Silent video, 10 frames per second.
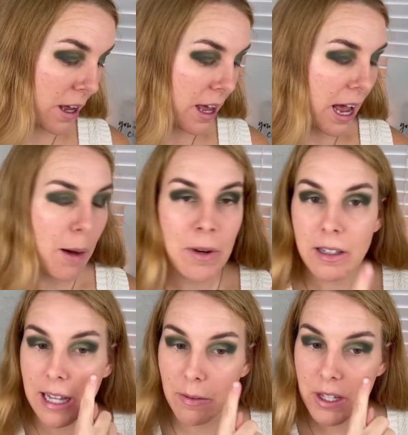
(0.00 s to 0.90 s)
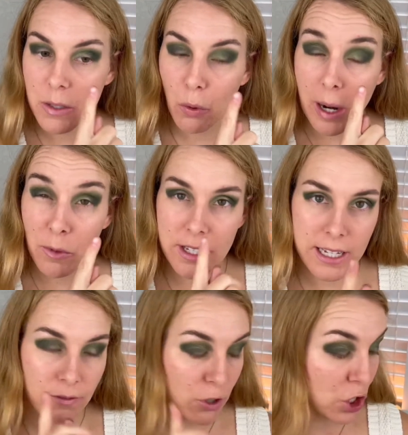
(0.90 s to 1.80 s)
I'm going to let this primer
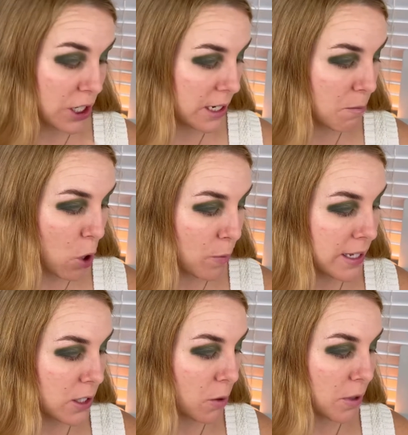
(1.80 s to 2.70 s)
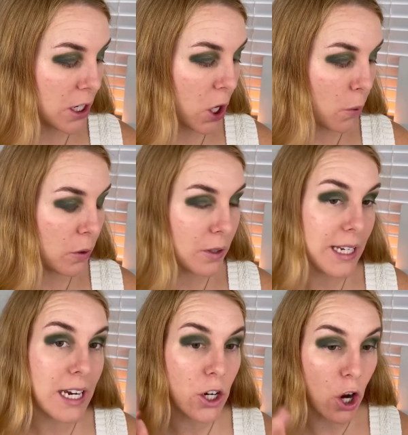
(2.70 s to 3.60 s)
sit for just a moment, so I'm going to go in with
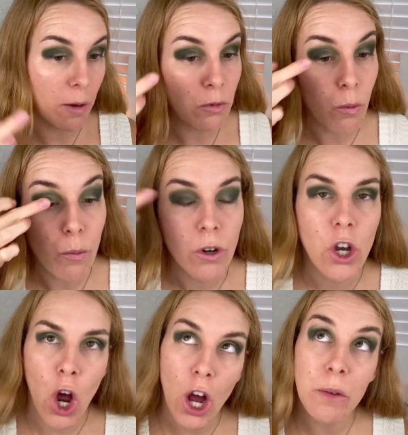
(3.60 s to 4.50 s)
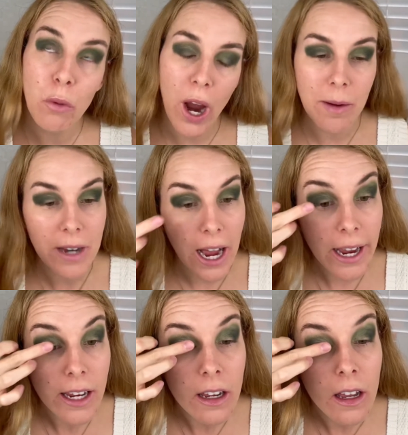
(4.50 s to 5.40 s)
the non-primed
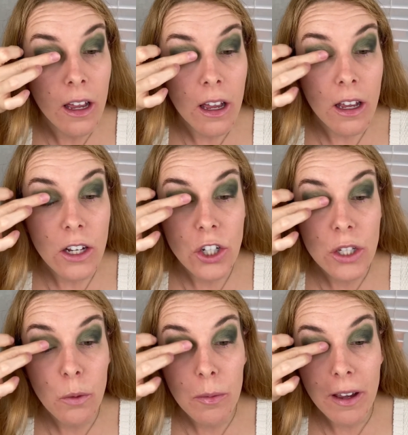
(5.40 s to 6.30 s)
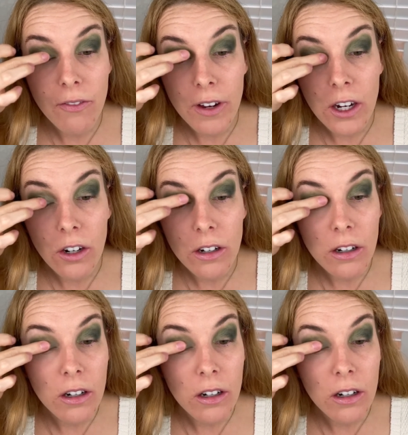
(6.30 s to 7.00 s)
eye, just with my finger.